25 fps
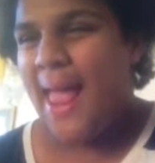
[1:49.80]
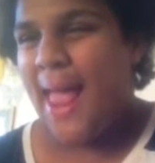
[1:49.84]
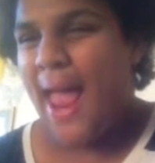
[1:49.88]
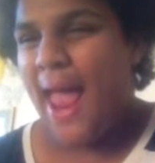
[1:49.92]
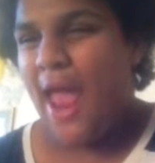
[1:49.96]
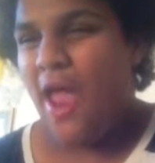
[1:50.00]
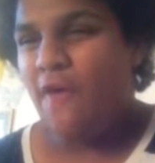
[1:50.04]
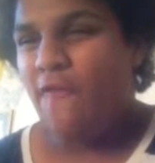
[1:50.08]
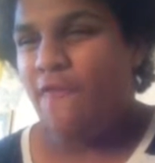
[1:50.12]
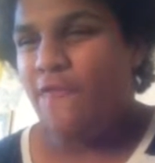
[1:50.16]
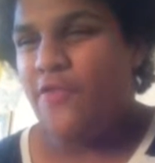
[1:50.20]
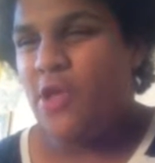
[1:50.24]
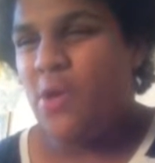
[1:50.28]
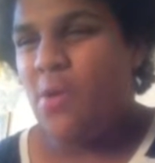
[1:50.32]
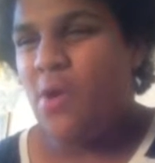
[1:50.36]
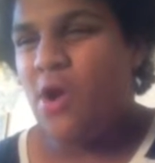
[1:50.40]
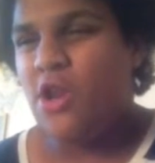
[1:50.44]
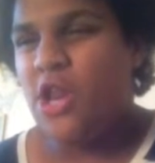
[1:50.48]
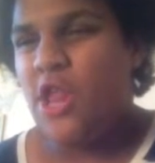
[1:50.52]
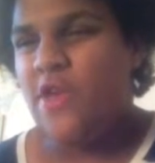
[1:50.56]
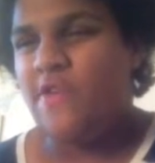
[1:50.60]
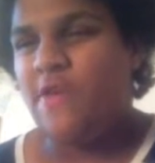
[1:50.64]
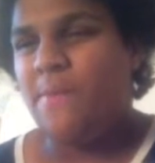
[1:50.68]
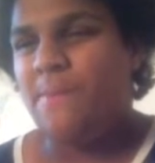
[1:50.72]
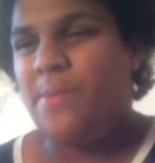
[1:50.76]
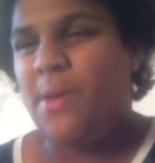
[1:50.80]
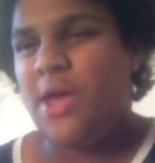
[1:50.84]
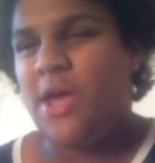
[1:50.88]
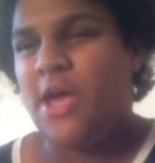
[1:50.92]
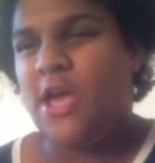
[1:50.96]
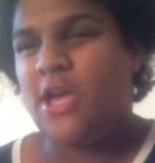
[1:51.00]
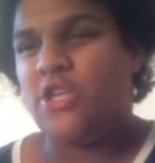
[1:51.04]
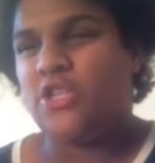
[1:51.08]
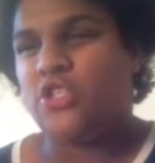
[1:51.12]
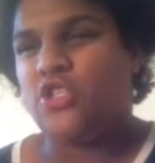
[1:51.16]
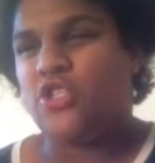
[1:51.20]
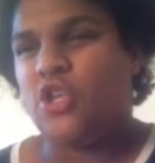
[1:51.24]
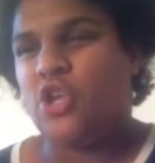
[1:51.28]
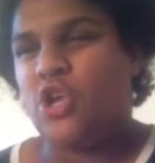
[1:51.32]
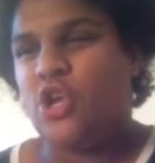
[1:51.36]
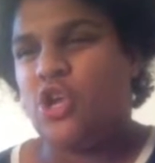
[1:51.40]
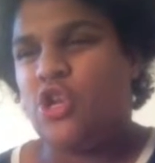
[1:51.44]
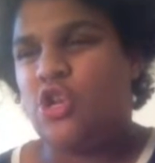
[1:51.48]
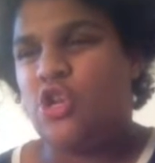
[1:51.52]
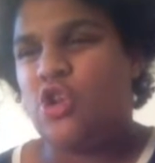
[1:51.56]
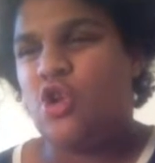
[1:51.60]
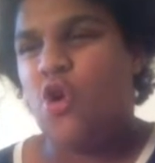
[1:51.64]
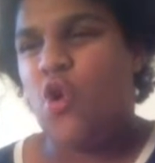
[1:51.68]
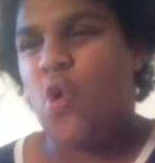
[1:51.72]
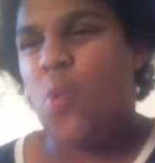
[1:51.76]
were another
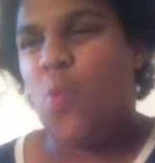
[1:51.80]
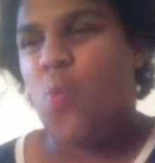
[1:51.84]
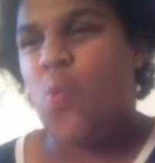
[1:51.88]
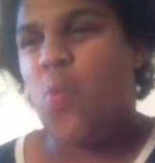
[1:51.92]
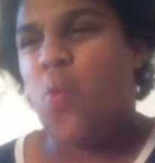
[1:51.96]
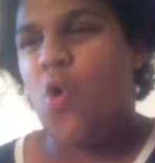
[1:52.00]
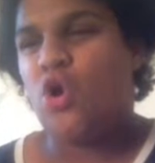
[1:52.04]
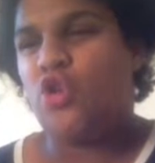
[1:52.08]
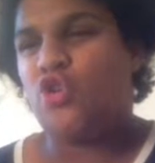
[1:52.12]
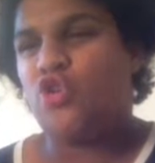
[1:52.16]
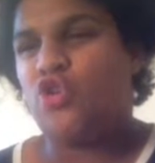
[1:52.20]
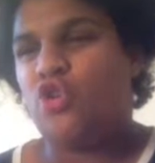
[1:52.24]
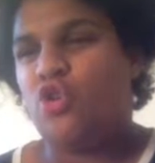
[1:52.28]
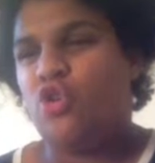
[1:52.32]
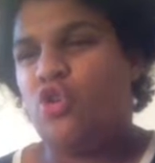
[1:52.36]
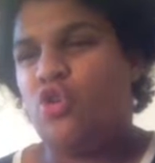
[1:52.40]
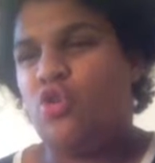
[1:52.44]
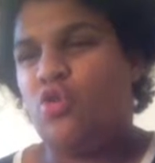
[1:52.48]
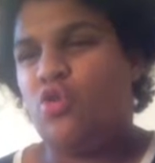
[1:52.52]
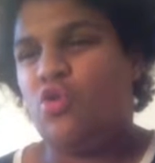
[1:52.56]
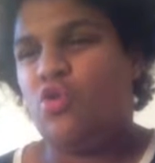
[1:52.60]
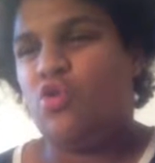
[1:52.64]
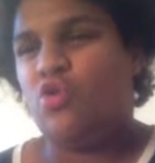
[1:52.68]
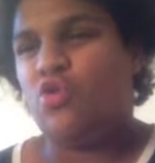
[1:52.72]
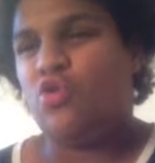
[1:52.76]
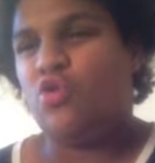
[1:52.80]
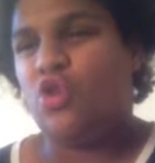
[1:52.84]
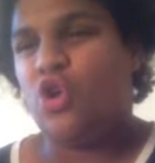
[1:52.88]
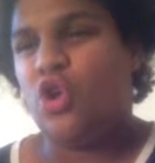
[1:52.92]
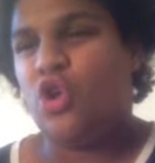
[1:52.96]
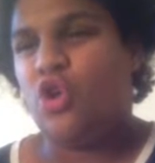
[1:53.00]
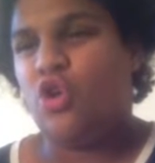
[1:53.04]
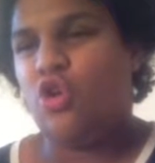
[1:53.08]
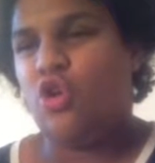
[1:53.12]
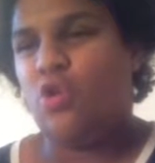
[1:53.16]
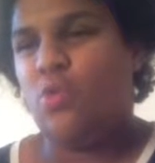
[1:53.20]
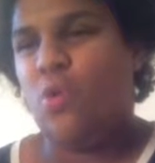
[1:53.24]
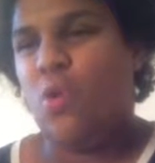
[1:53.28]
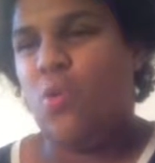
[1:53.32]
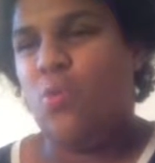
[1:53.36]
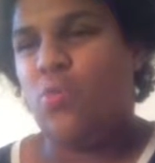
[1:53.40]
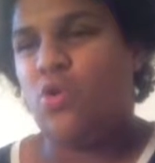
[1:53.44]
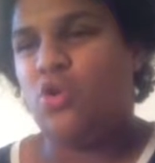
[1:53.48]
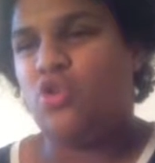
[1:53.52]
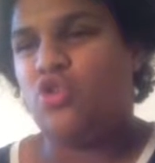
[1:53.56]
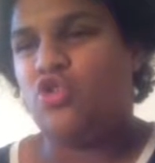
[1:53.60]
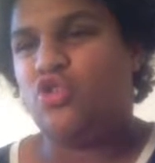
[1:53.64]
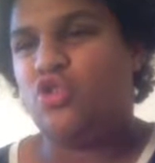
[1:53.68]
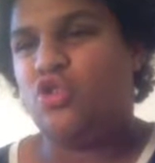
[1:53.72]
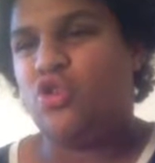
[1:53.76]
person, who
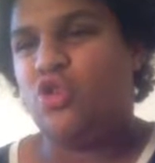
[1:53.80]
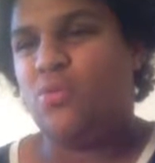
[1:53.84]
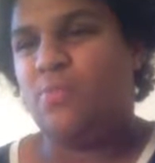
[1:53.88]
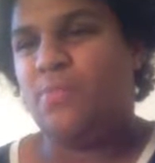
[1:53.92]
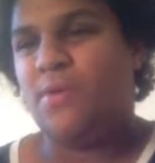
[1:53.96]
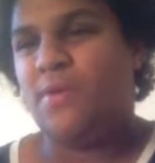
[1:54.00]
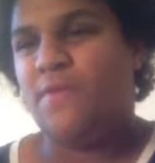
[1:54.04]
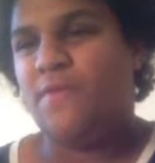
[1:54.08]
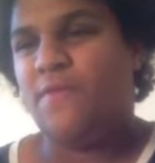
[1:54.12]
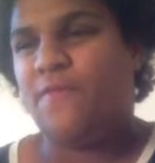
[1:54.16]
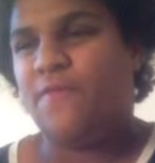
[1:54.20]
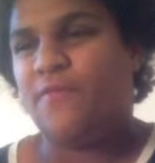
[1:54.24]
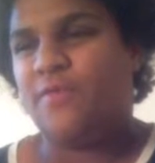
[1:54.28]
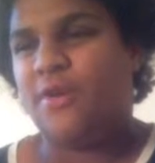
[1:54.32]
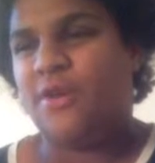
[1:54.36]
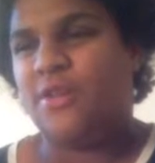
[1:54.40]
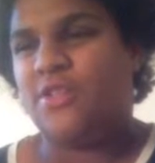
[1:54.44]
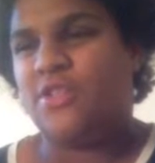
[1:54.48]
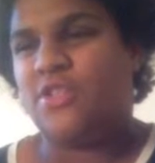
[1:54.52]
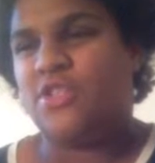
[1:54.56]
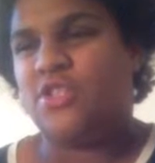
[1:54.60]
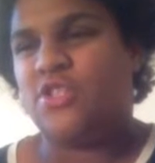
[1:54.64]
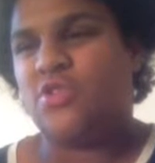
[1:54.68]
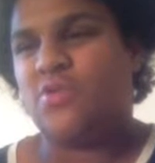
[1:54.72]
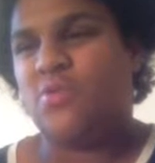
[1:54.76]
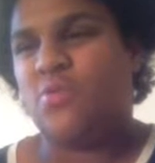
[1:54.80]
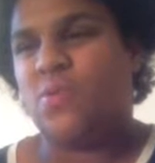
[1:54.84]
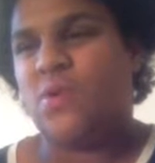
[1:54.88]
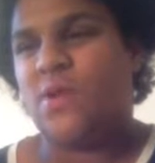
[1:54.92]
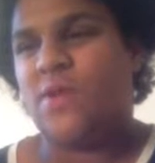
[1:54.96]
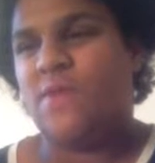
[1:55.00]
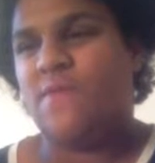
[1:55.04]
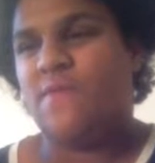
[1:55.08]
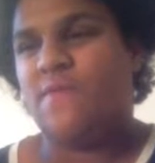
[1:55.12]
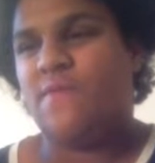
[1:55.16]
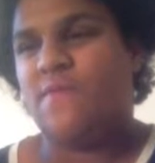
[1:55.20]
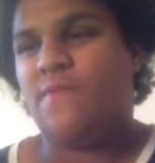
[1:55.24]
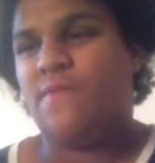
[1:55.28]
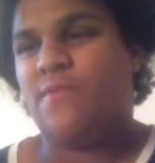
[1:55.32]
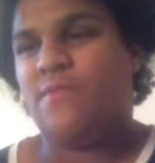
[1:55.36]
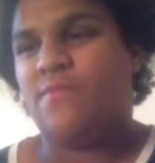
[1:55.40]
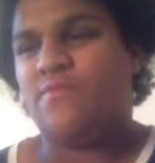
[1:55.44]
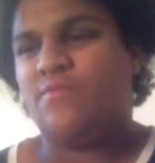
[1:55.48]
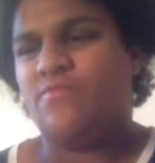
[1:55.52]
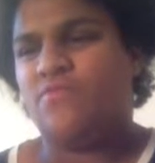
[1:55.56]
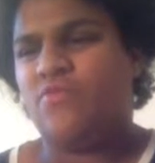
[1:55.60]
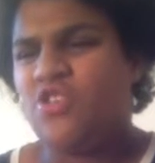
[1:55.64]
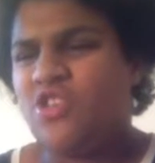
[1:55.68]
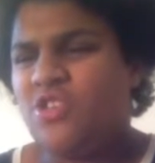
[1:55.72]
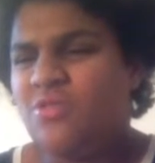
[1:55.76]
would you be friends with?
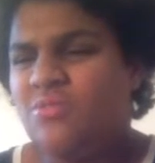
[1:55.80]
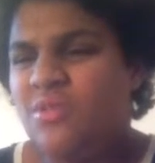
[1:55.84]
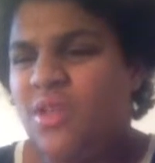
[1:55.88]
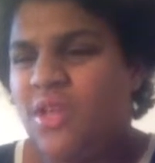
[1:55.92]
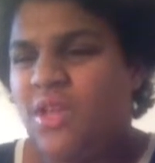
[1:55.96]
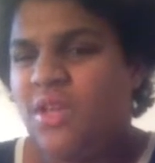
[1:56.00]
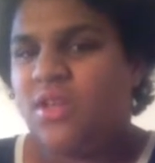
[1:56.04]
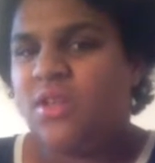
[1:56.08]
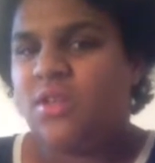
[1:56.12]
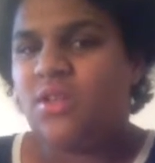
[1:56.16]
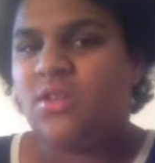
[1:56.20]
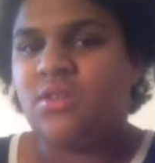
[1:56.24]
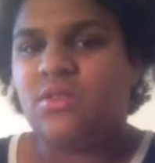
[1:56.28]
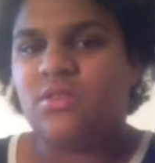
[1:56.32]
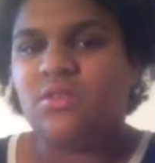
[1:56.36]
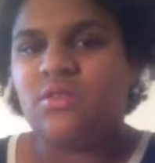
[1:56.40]
What do you mean?